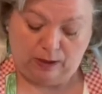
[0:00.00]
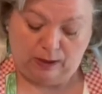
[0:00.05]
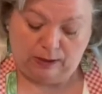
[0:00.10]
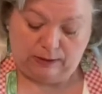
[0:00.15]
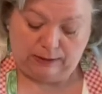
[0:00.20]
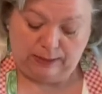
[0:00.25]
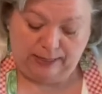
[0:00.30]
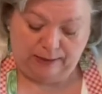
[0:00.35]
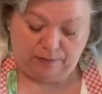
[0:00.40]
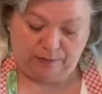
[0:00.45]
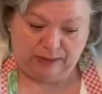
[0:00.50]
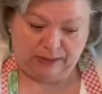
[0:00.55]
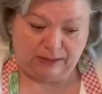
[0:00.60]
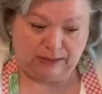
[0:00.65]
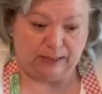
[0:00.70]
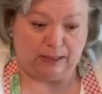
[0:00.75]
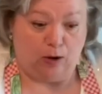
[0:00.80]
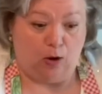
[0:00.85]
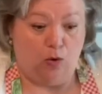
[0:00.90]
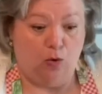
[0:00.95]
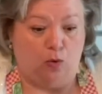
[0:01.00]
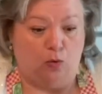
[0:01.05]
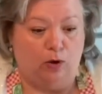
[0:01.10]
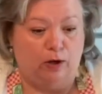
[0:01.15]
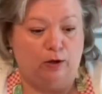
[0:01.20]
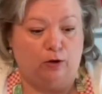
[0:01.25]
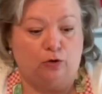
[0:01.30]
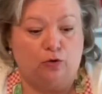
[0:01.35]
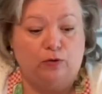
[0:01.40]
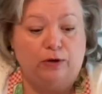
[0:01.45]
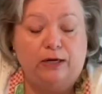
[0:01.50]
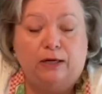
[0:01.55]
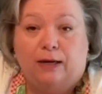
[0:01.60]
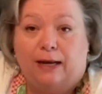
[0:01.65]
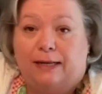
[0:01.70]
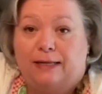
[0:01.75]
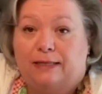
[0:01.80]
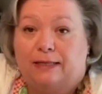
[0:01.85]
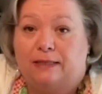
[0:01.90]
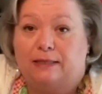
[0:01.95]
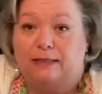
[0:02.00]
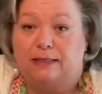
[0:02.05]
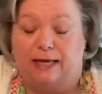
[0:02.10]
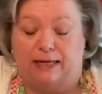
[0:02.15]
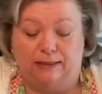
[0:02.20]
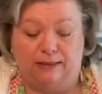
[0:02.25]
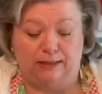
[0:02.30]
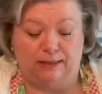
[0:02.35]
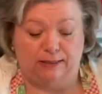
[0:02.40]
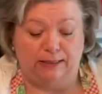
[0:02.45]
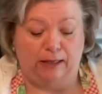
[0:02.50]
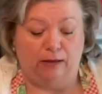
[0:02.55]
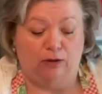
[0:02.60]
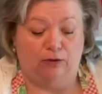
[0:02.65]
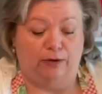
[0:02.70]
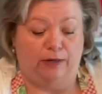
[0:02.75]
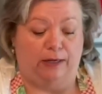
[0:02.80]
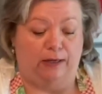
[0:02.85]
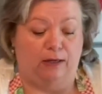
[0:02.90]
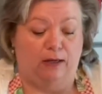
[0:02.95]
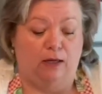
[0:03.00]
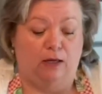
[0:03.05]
Let me see. Oh, green onions and celery.